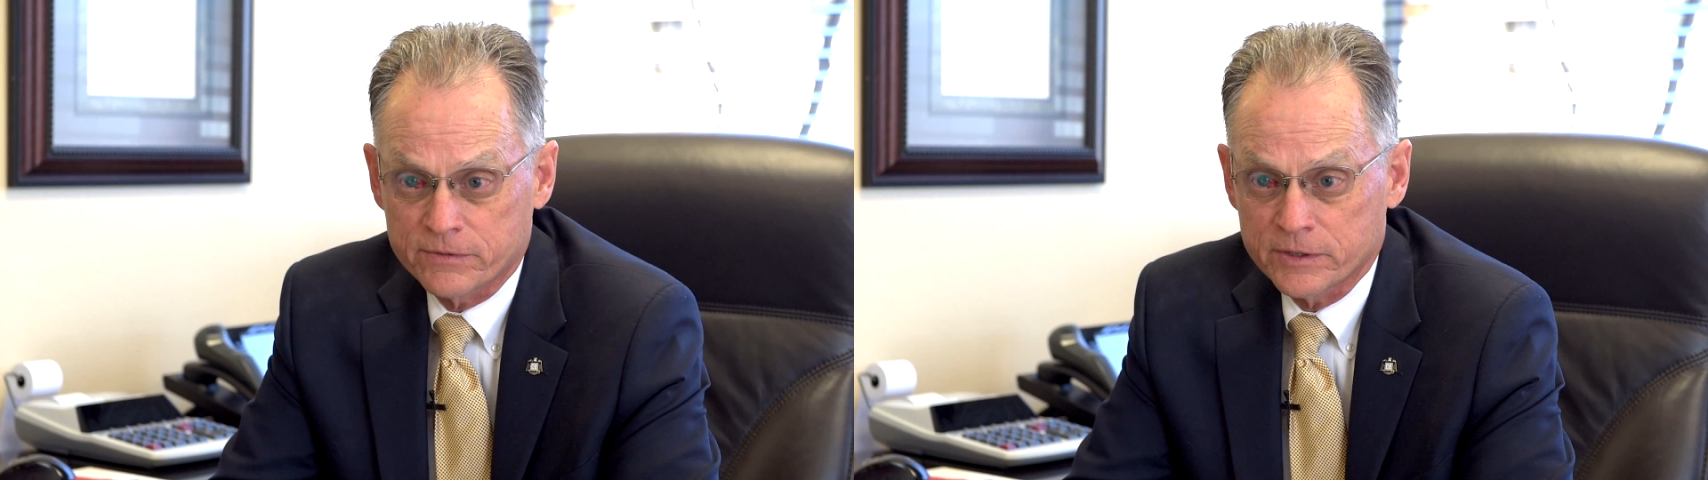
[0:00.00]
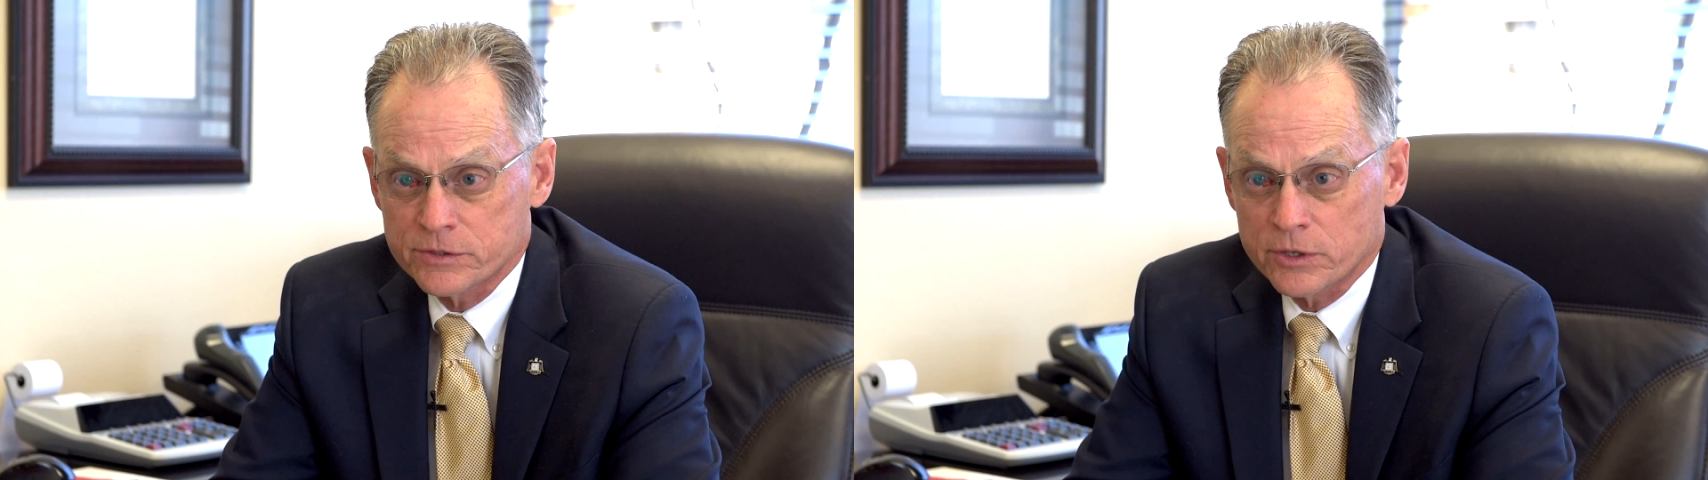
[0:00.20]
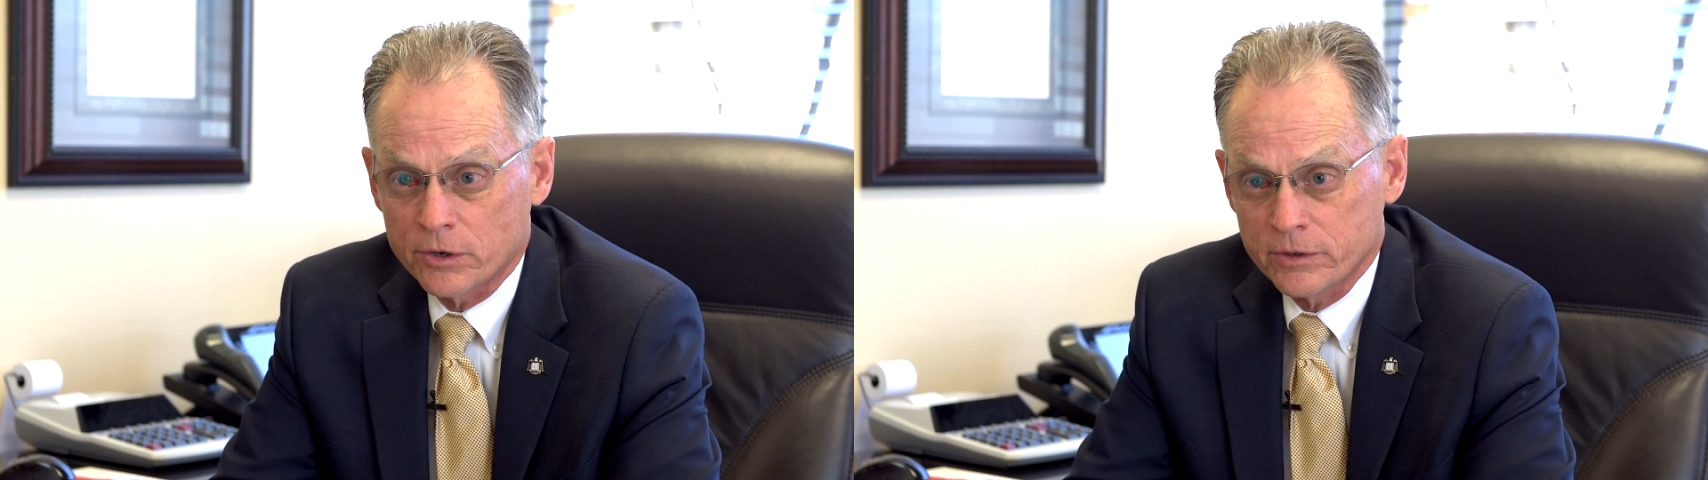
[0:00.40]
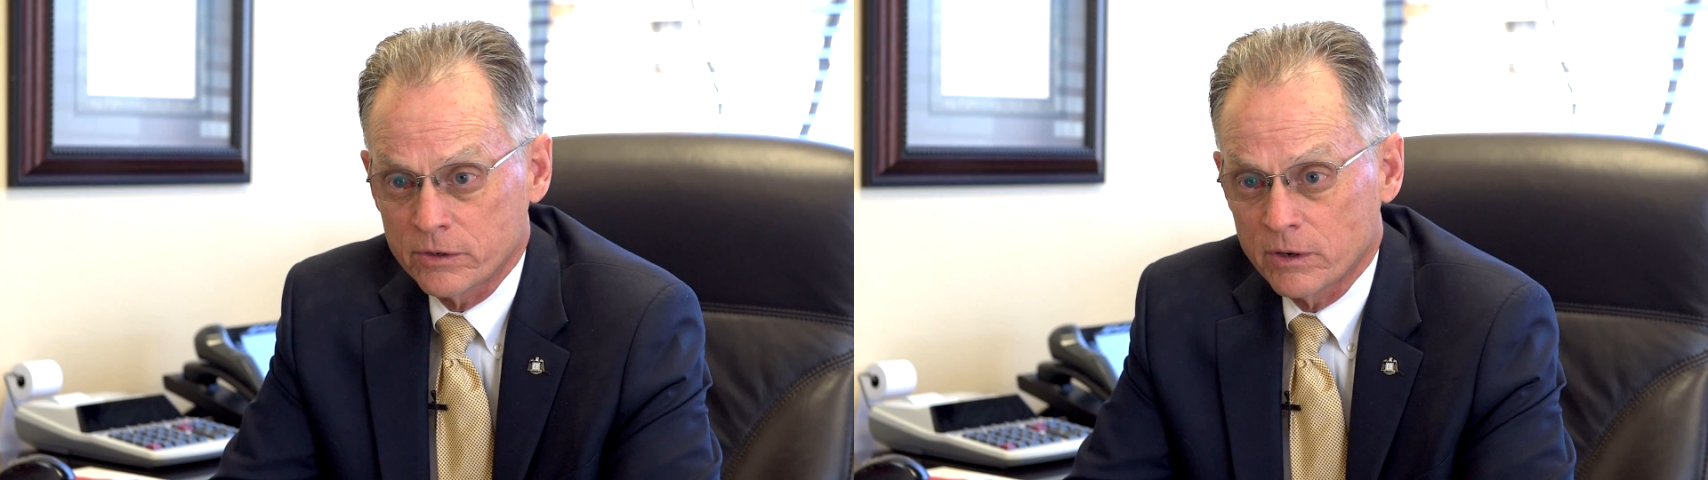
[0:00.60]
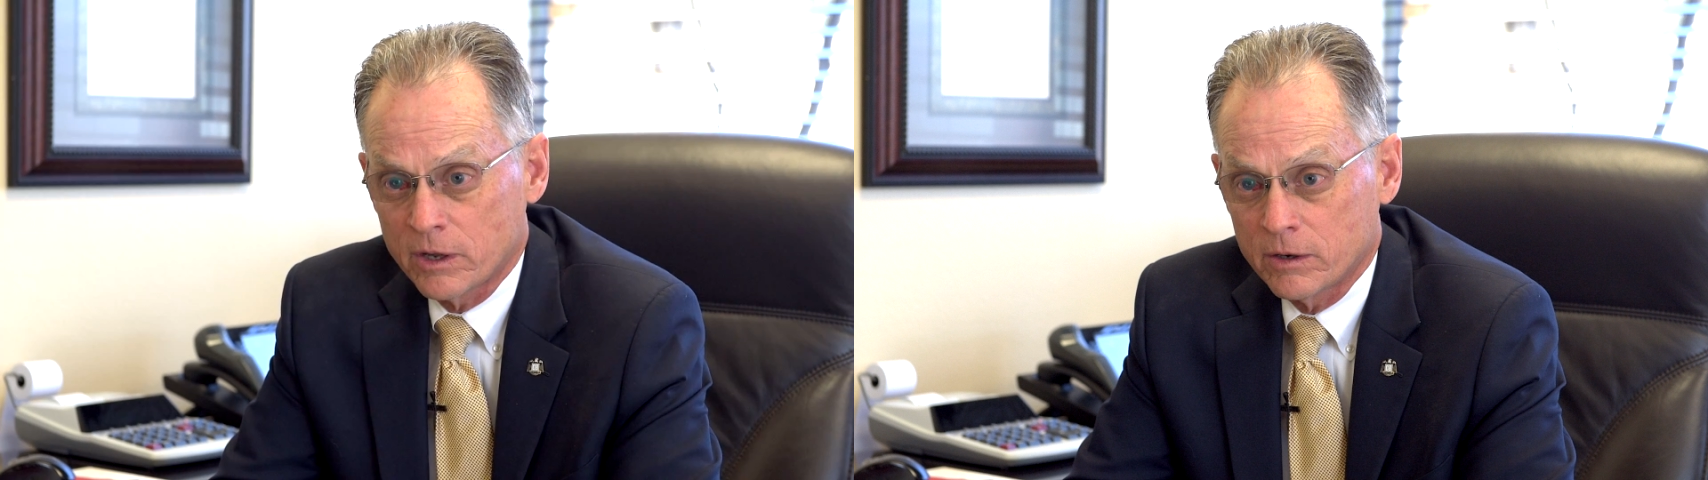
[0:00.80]
funds all
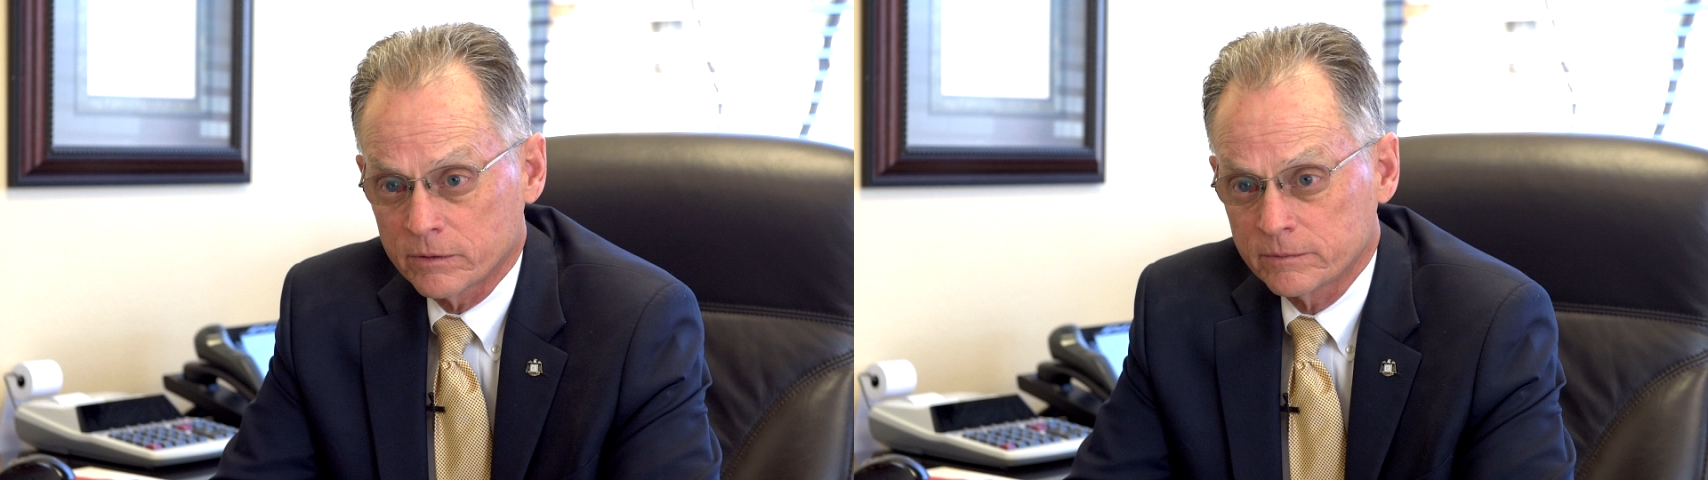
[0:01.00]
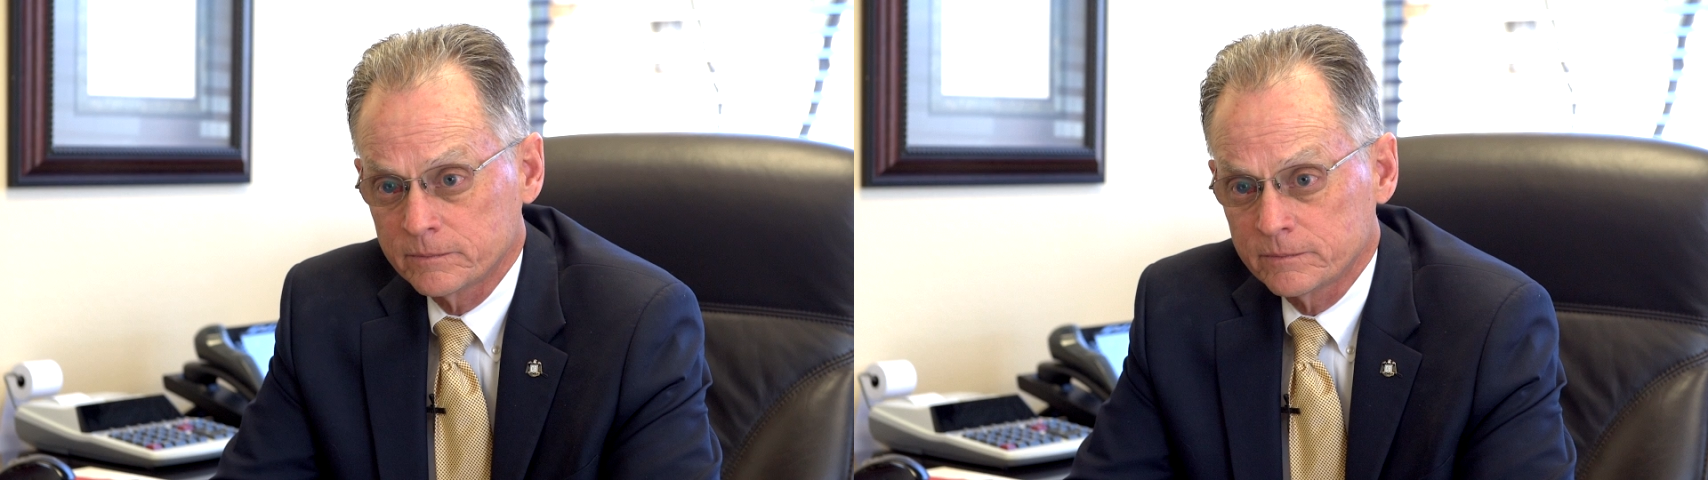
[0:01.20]
year long.